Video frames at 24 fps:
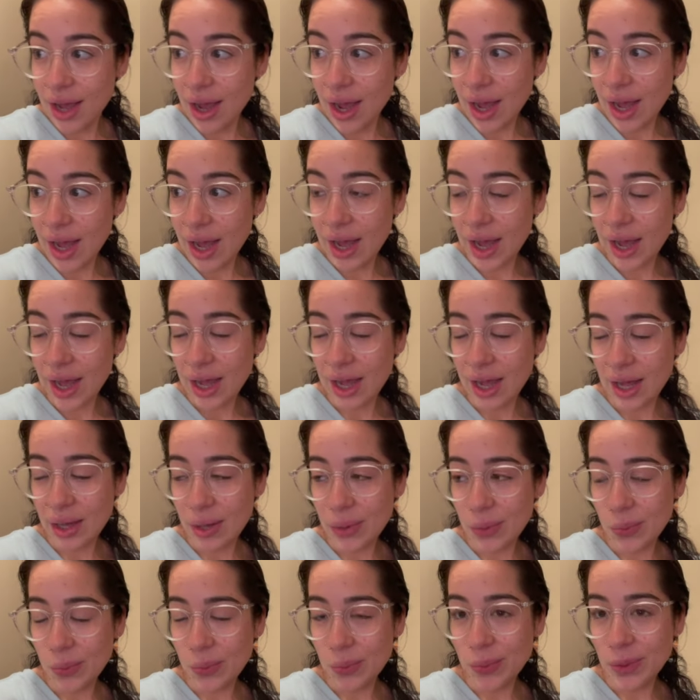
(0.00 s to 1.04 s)

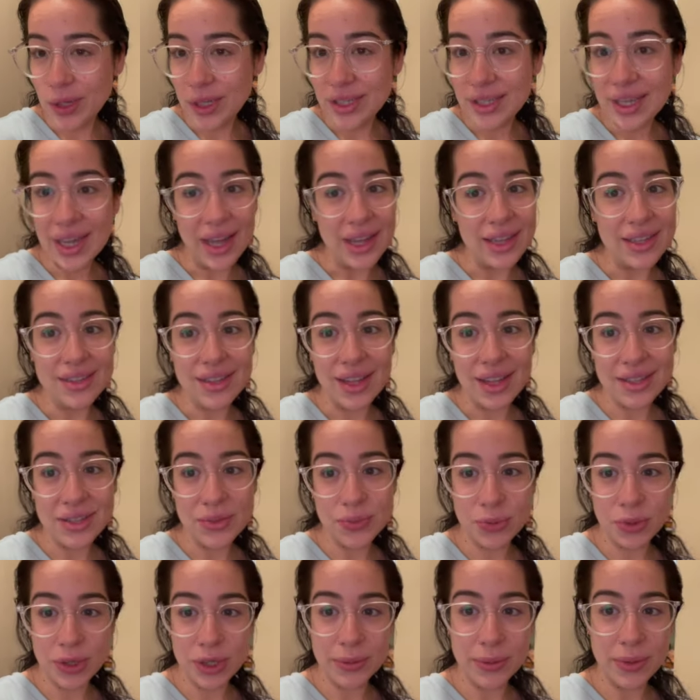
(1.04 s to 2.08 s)
But yeah, that's
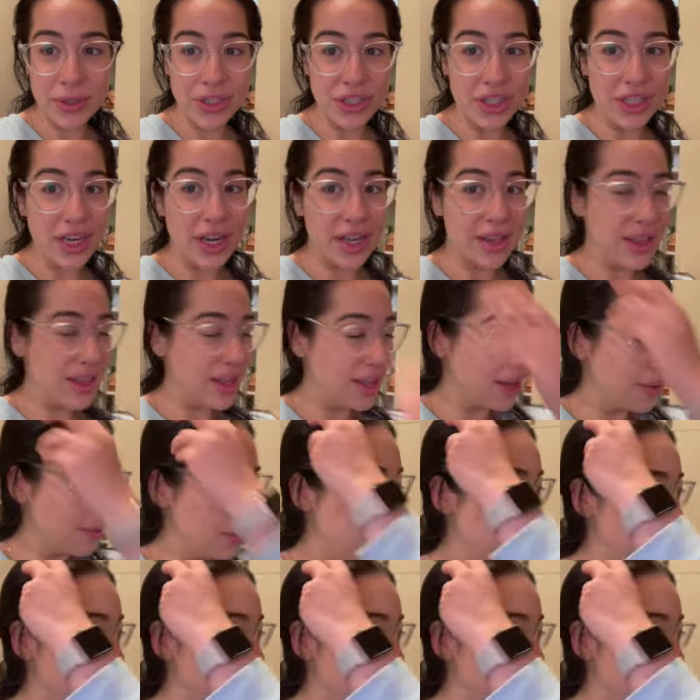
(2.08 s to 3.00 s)
pretty much it. I think I'm going to